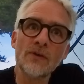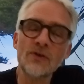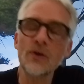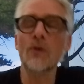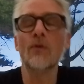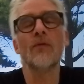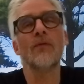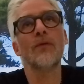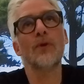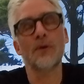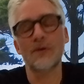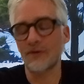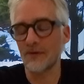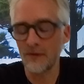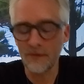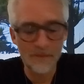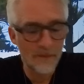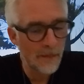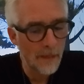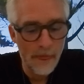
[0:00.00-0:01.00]
So
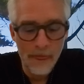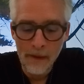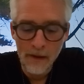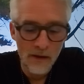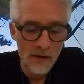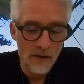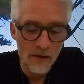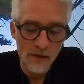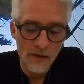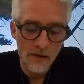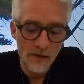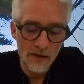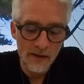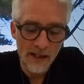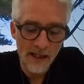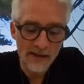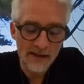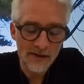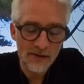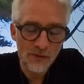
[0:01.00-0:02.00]
first,
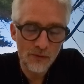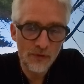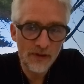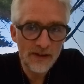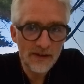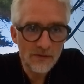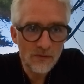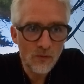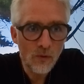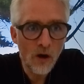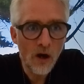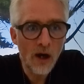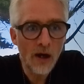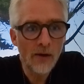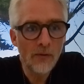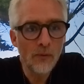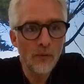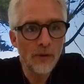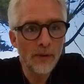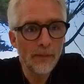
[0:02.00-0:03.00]
that's the reason
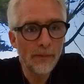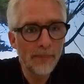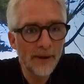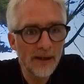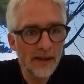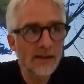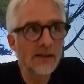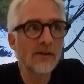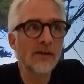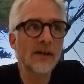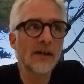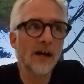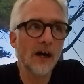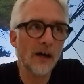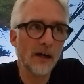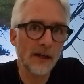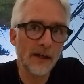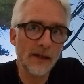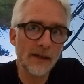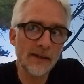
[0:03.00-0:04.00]
why we built the
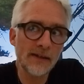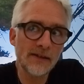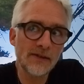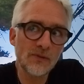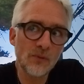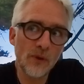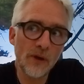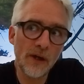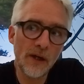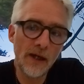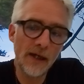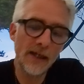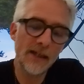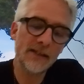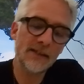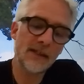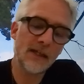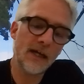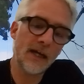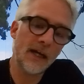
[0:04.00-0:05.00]
career this way
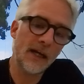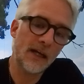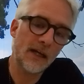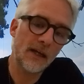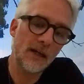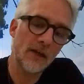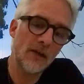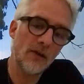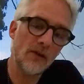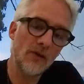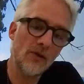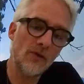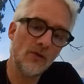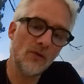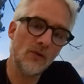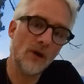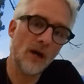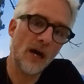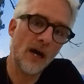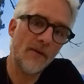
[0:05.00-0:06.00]
is like
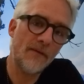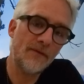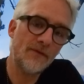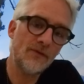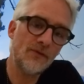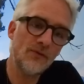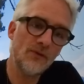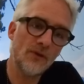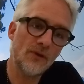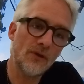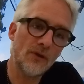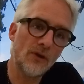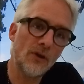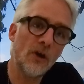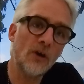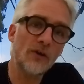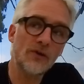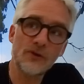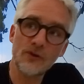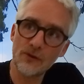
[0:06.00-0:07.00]
you have to
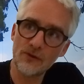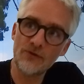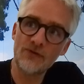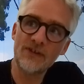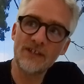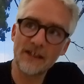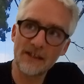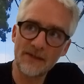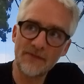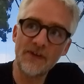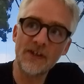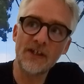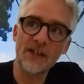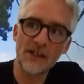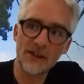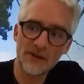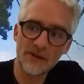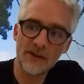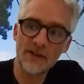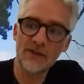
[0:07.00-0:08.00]
unlock those
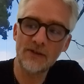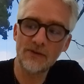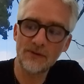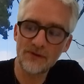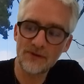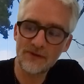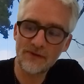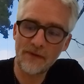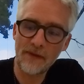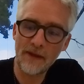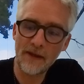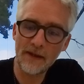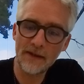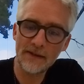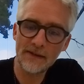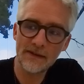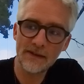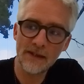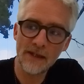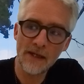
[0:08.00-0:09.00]
certification and those
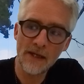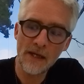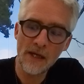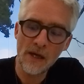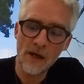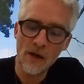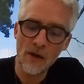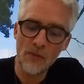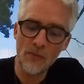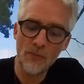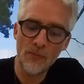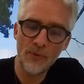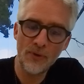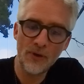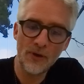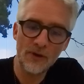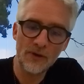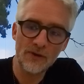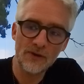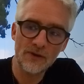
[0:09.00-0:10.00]
things.
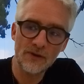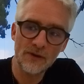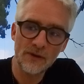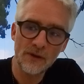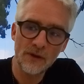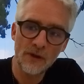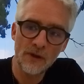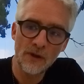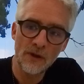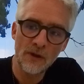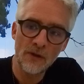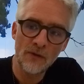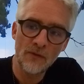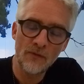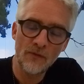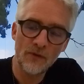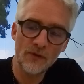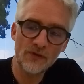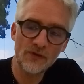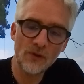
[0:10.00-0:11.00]
But
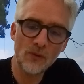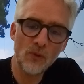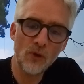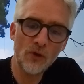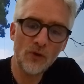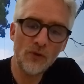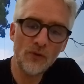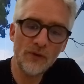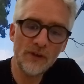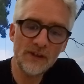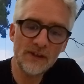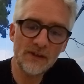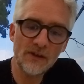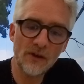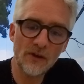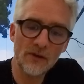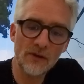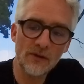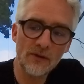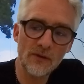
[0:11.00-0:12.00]
for someone who is
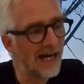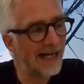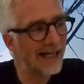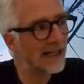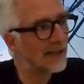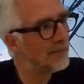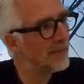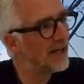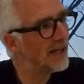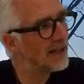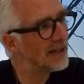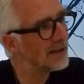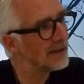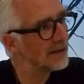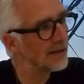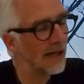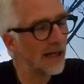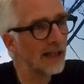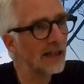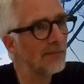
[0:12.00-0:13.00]
not acclimate,
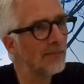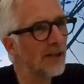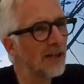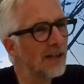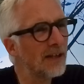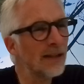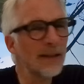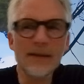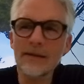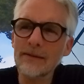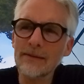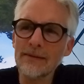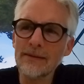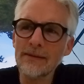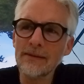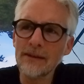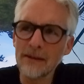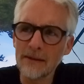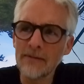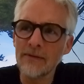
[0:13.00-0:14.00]
acclimated,
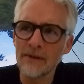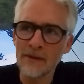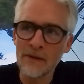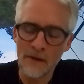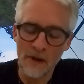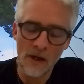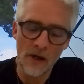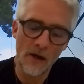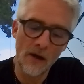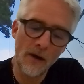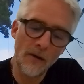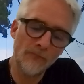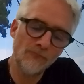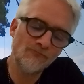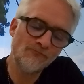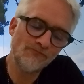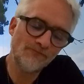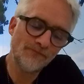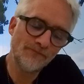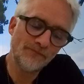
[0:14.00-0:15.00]
acclimated, yeah.
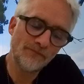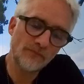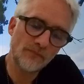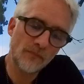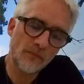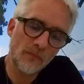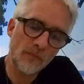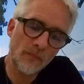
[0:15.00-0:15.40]
Um,